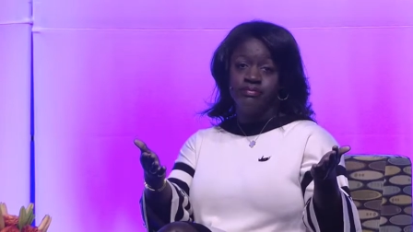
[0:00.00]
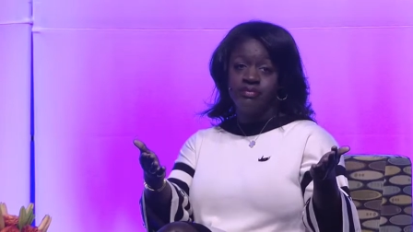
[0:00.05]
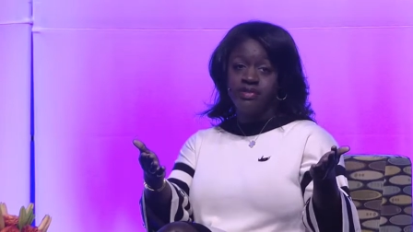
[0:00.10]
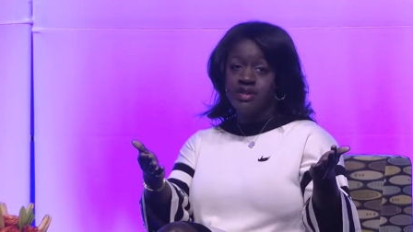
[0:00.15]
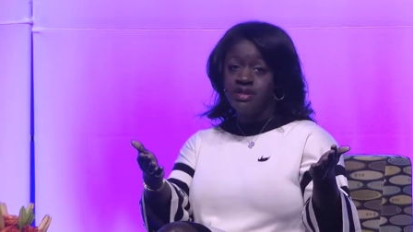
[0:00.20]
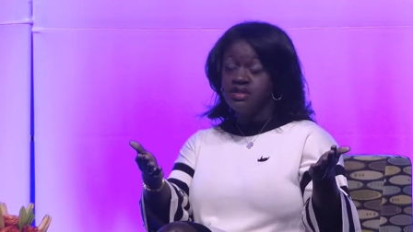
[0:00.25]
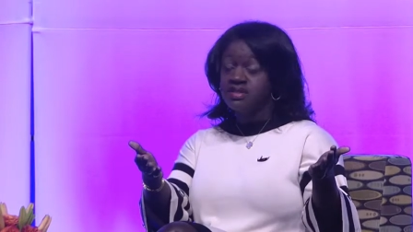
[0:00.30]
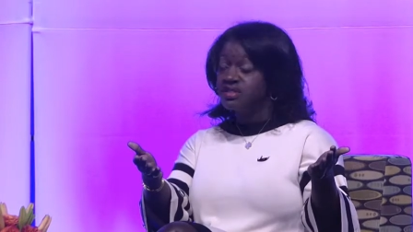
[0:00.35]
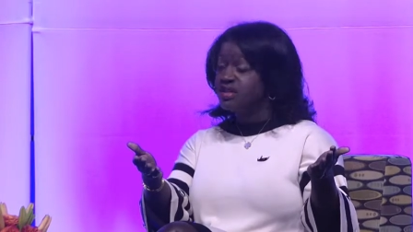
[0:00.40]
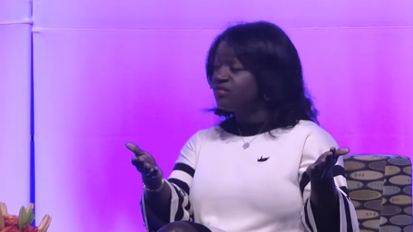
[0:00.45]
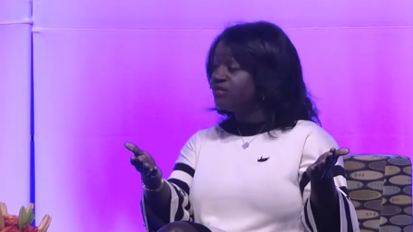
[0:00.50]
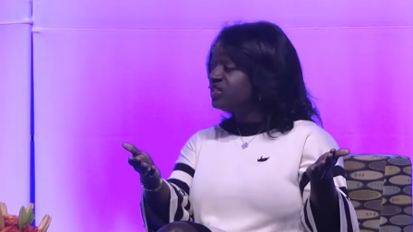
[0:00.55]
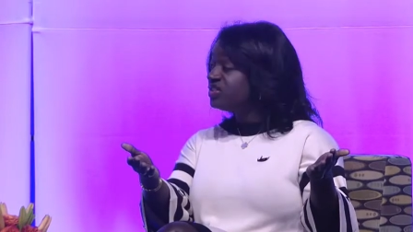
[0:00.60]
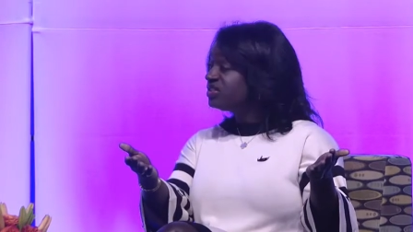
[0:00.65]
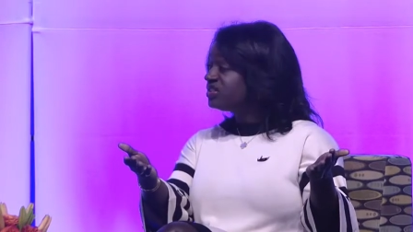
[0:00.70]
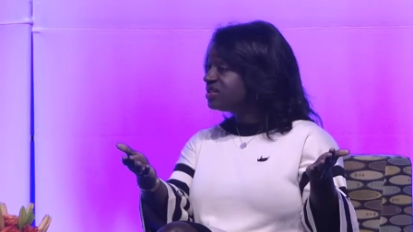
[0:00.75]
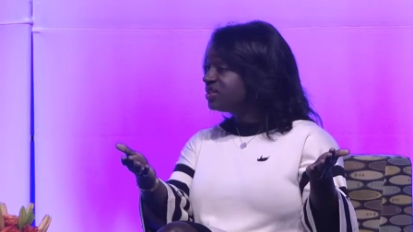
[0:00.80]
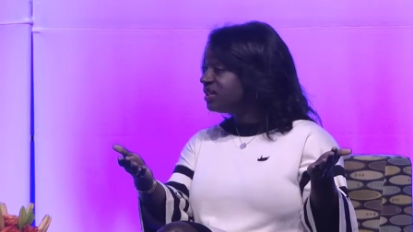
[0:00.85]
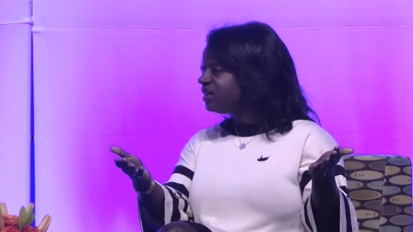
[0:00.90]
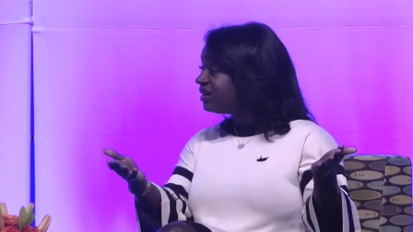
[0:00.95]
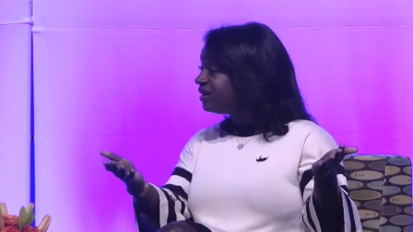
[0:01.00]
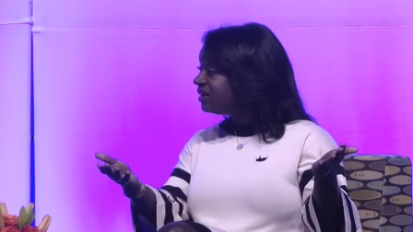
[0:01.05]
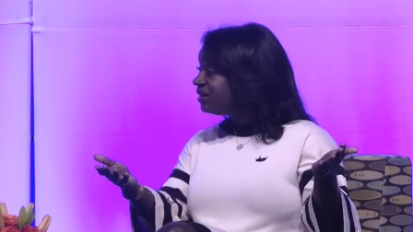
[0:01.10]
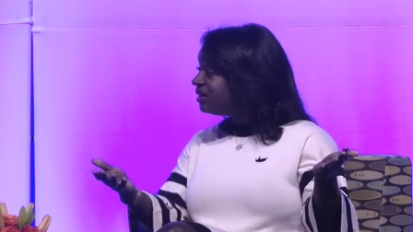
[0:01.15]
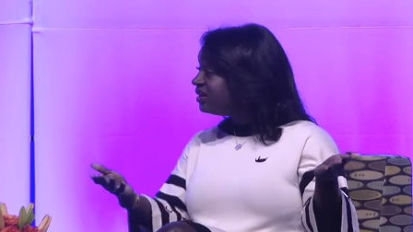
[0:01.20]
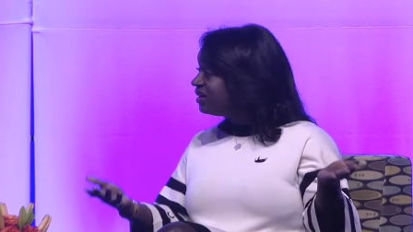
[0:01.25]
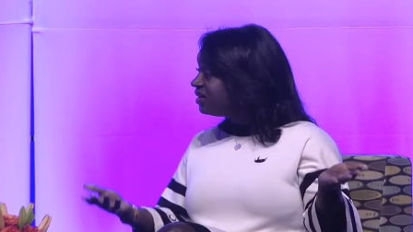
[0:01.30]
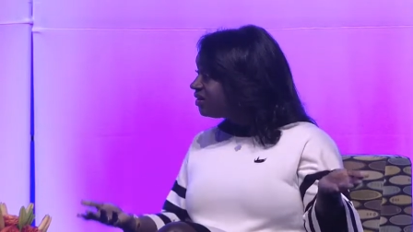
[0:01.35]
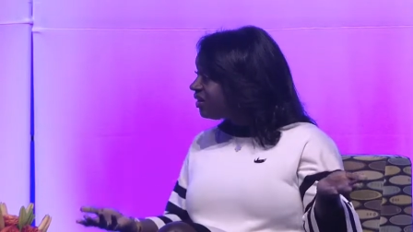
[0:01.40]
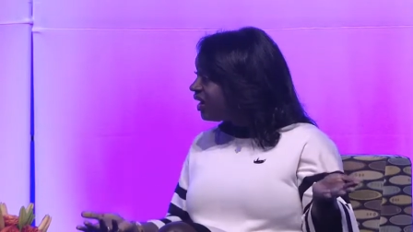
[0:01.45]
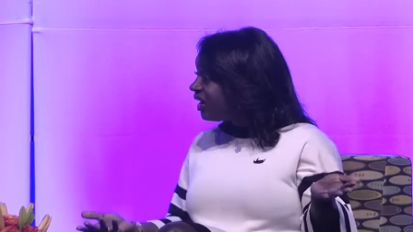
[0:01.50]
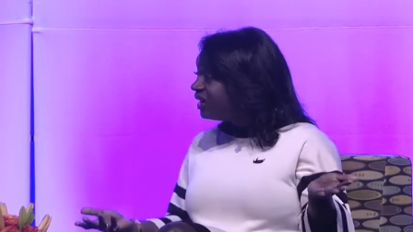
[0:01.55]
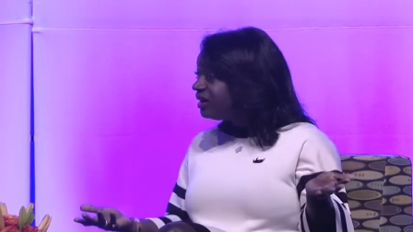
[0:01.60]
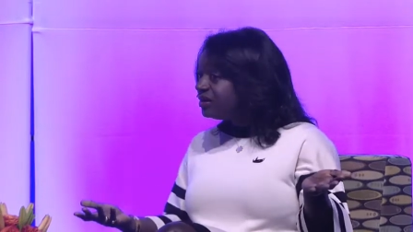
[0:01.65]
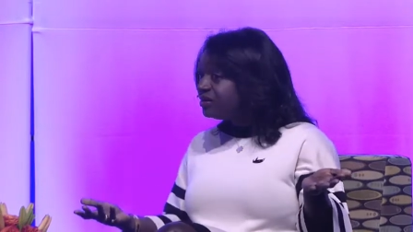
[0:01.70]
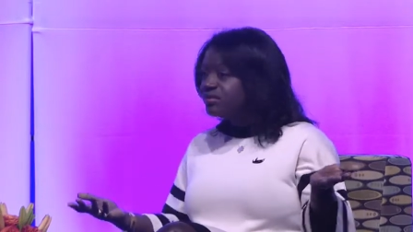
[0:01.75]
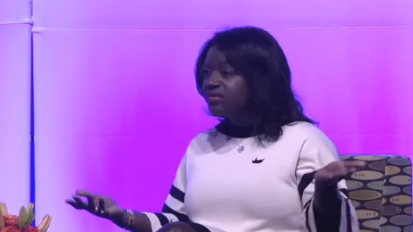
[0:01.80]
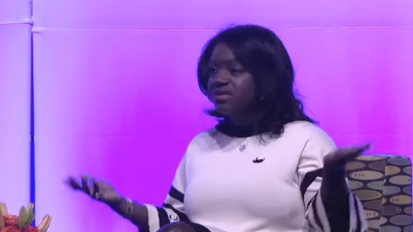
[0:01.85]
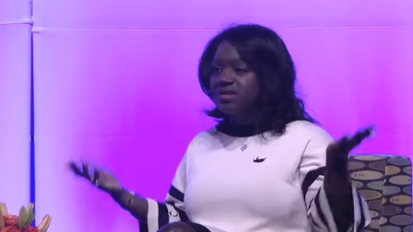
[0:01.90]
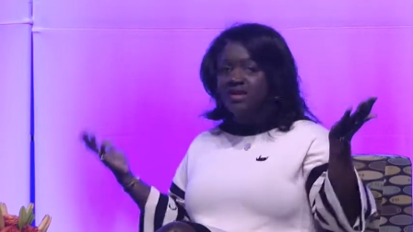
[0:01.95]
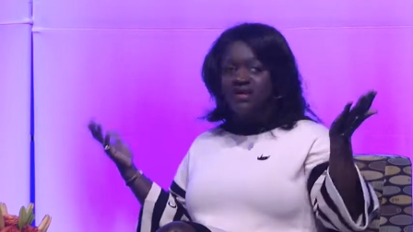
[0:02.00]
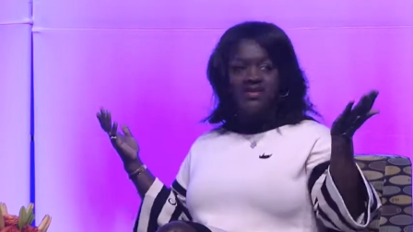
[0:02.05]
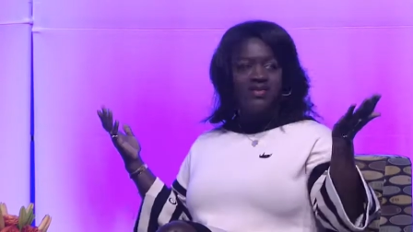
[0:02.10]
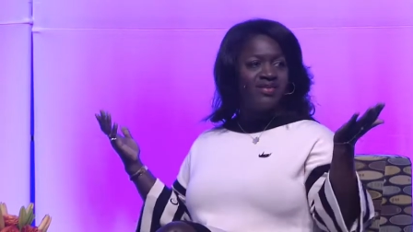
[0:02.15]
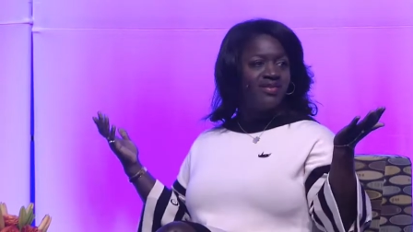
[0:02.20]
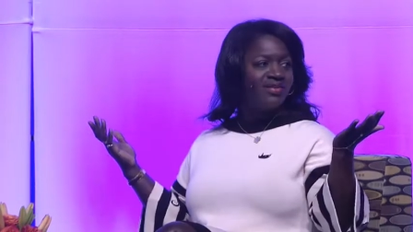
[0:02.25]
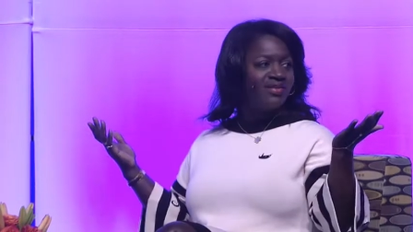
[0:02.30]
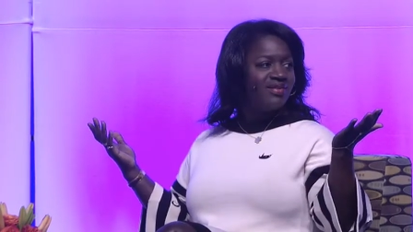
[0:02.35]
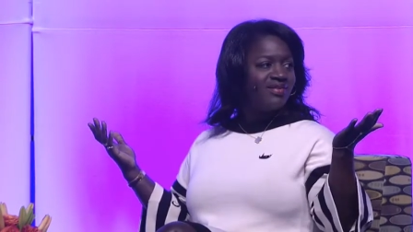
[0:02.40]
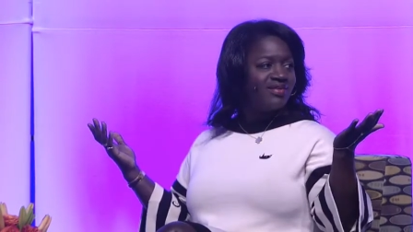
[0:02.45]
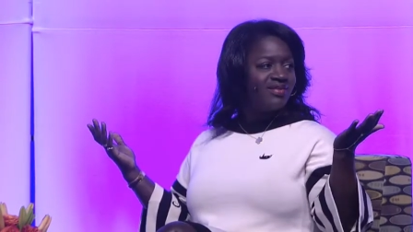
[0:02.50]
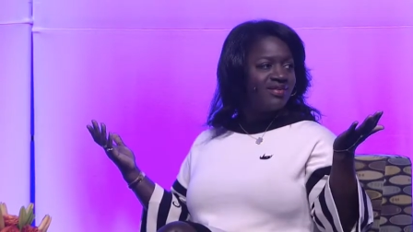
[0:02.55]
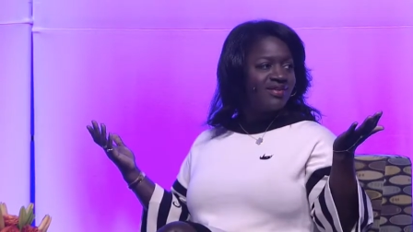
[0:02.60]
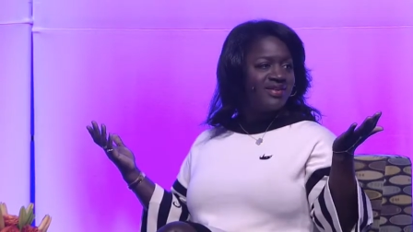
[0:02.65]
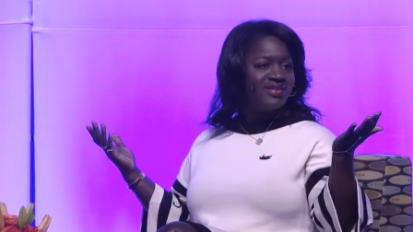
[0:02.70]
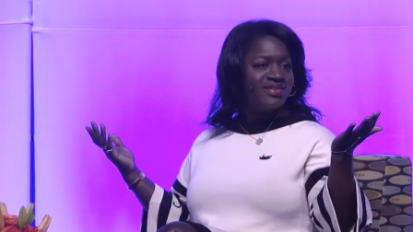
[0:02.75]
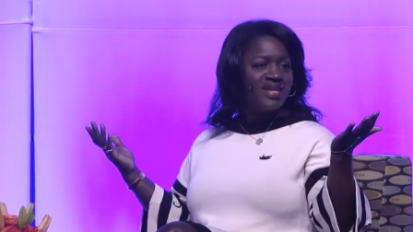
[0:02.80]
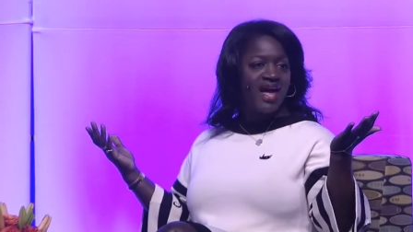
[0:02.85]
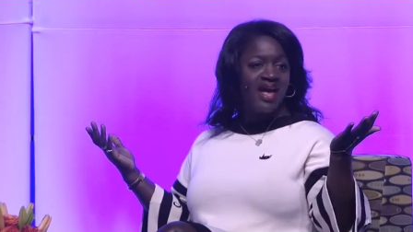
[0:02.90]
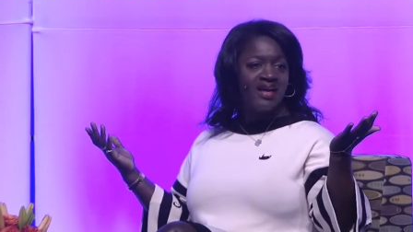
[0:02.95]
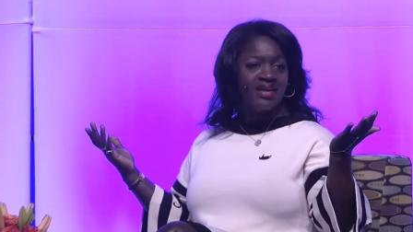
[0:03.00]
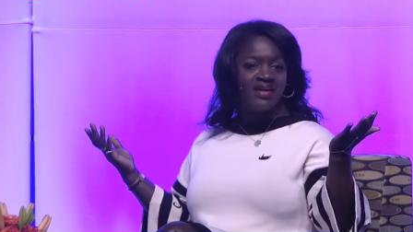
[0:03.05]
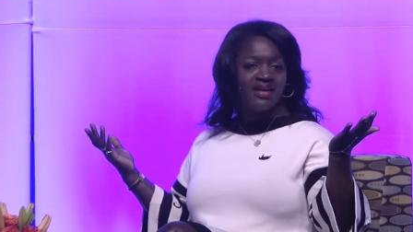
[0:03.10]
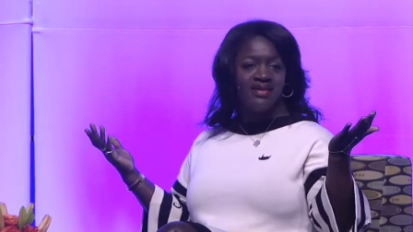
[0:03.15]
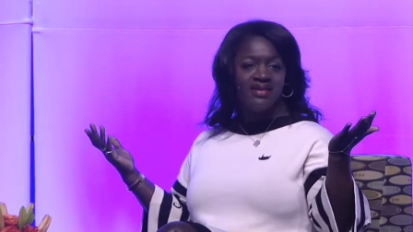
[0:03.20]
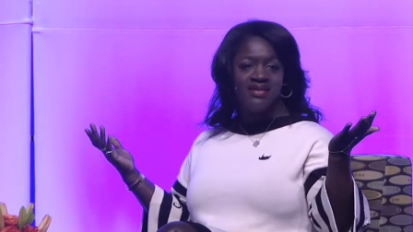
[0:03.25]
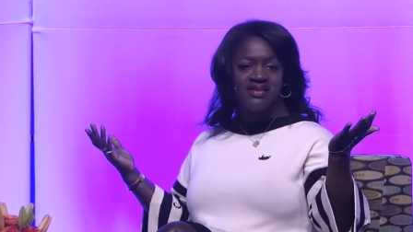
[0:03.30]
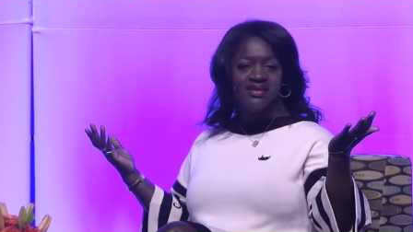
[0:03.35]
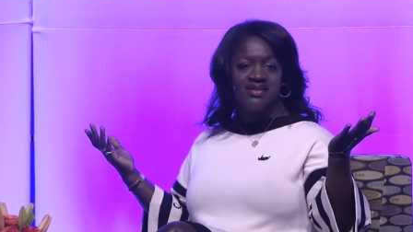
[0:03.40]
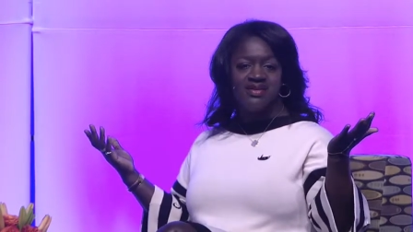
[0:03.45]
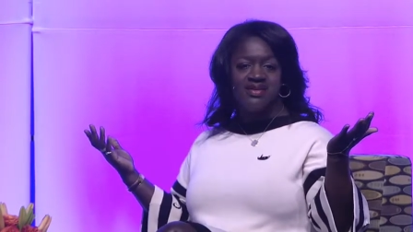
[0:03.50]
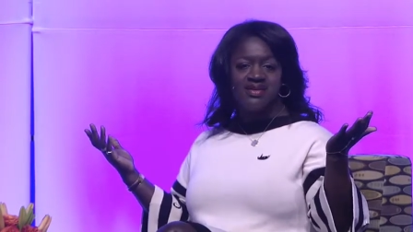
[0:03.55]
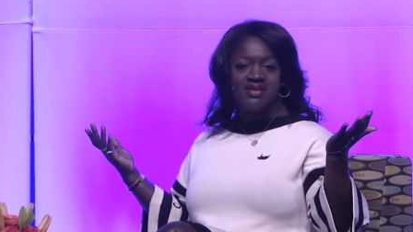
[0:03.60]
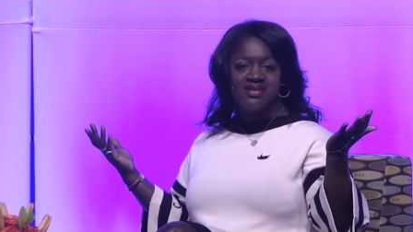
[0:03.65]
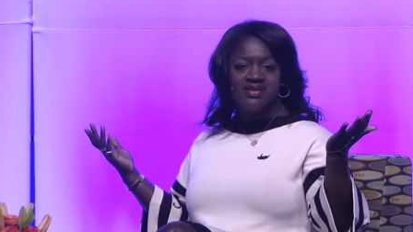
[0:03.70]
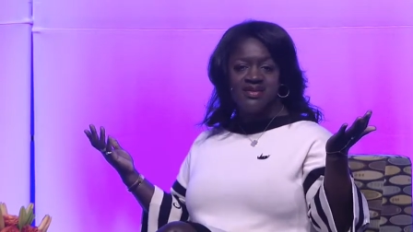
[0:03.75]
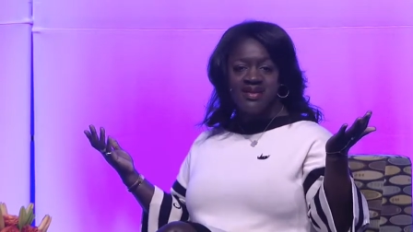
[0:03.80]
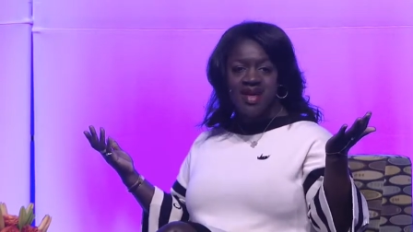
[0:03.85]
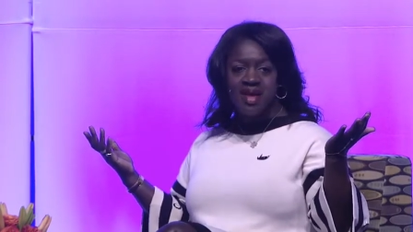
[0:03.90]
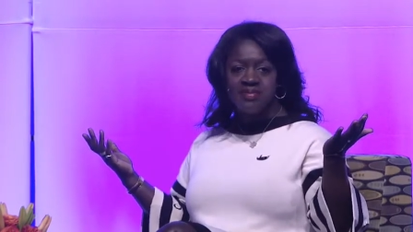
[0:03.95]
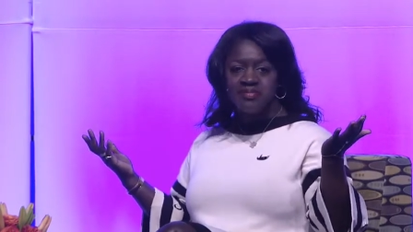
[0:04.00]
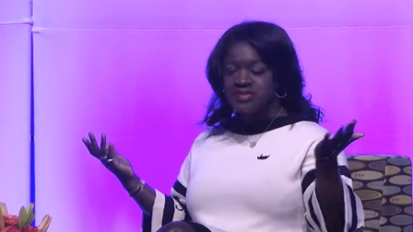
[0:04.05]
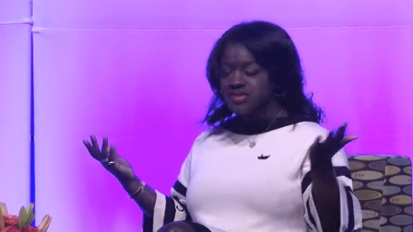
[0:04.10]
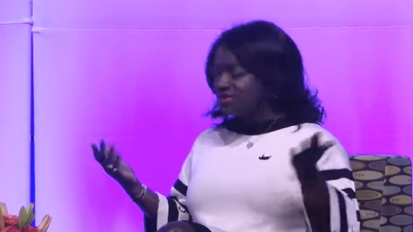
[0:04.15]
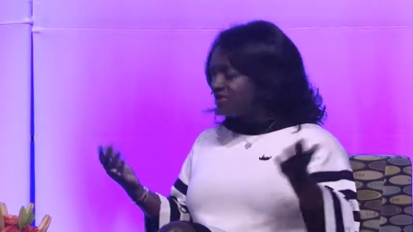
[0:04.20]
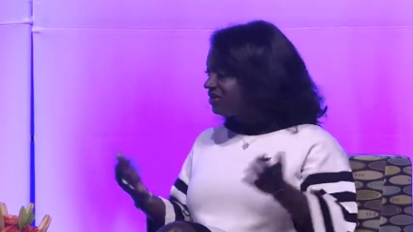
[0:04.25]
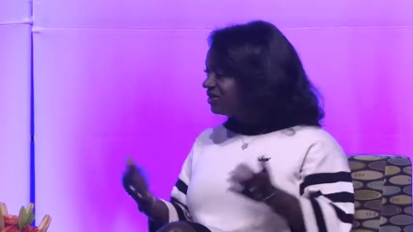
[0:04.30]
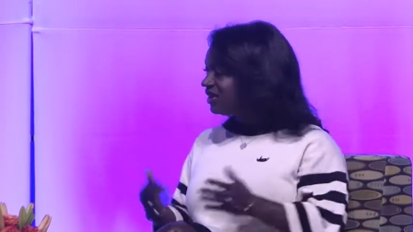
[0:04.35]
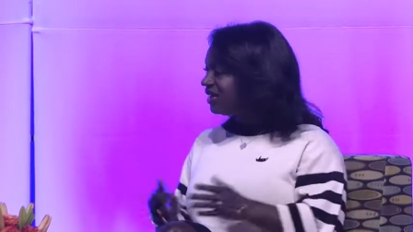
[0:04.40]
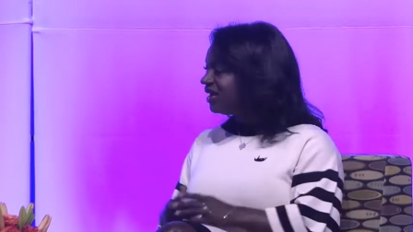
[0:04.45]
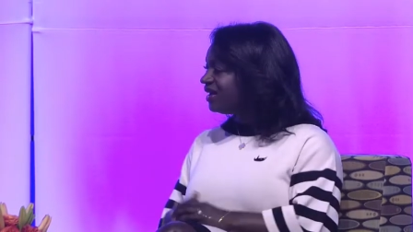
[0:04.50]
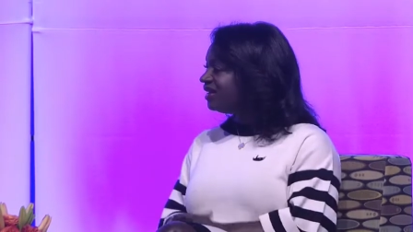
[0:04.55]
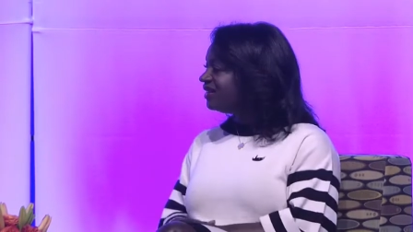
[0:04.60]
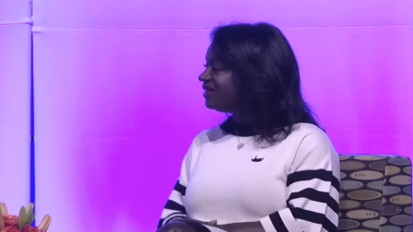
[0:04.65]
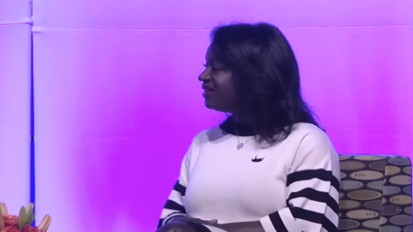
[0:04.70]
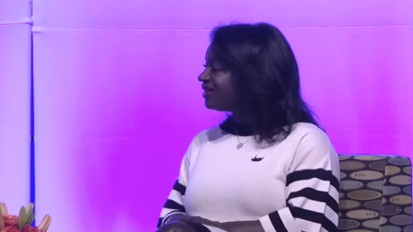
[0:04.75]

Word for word: in this convention center, right? Yeah, exactly. Probably are. Absolutely.